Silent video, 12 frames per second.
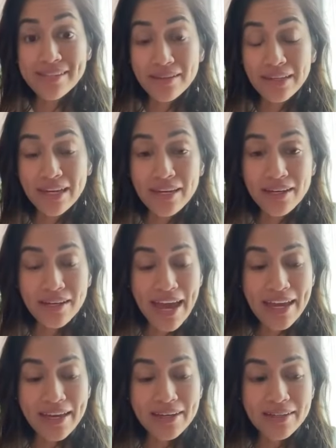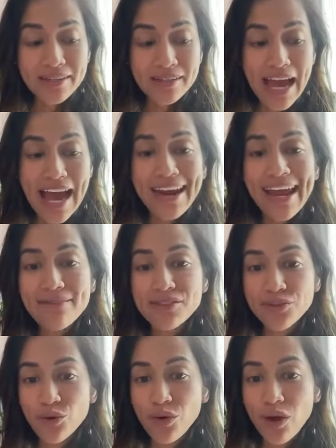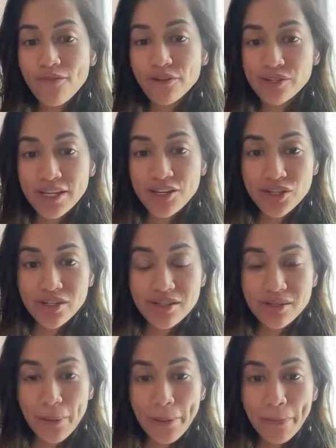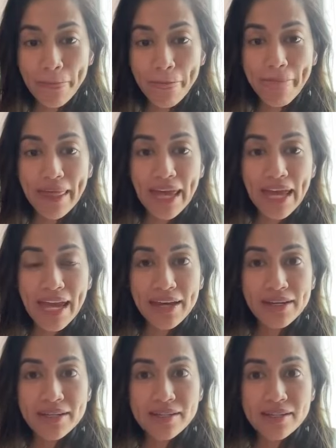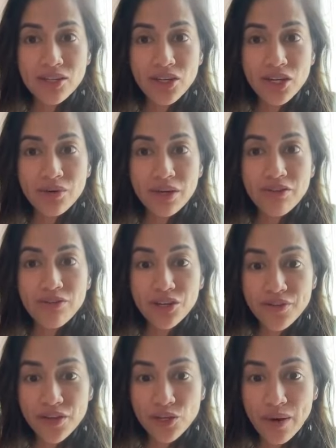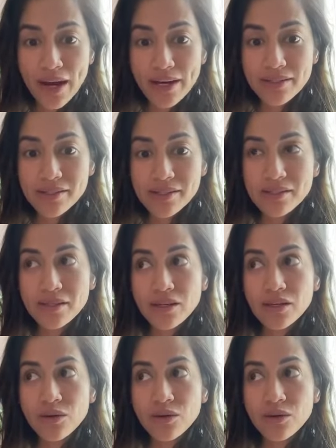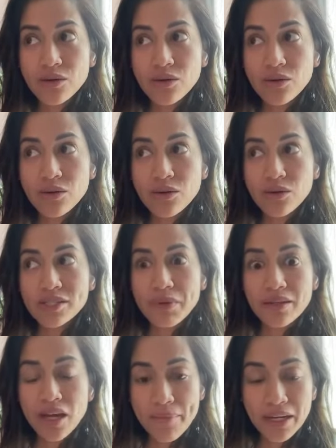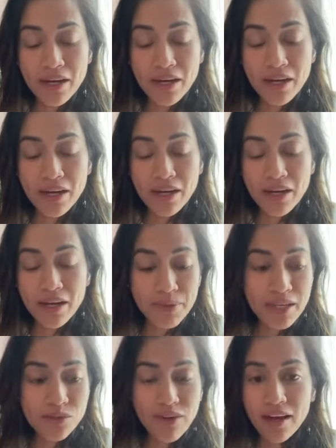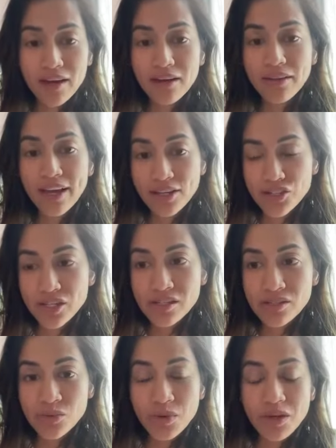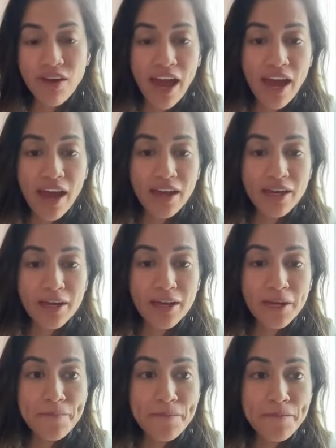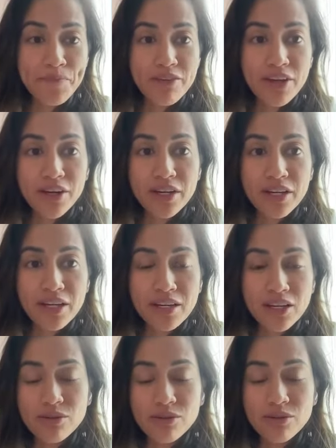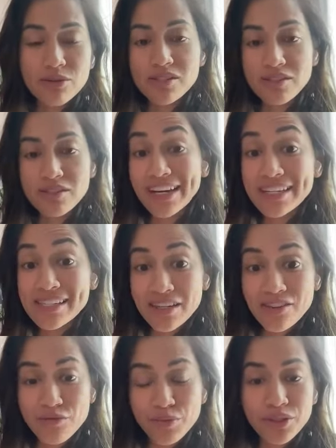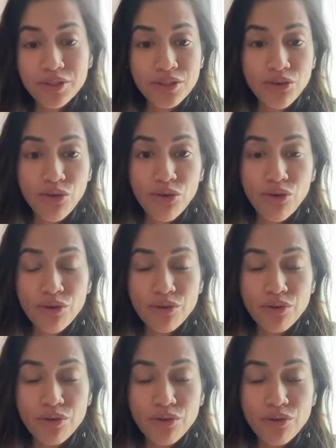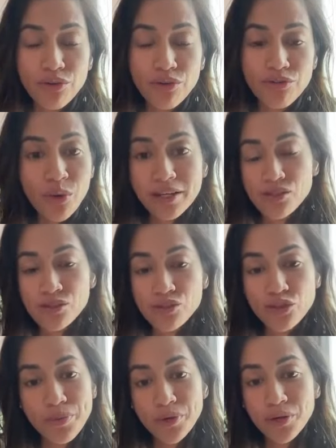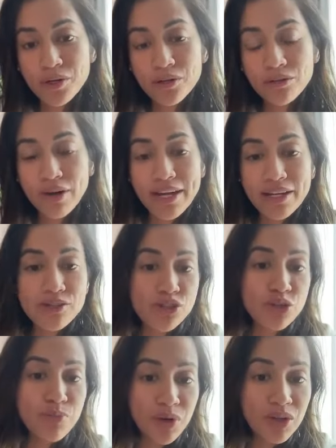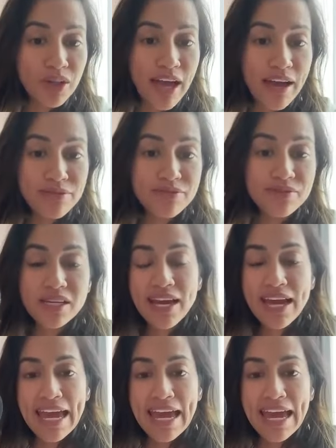recently is how to have difficult conversations. And, you know, if you're in the US, what's been coming up is we've had elections, we've had very, you know, divisive political viewpoints, super right, super left.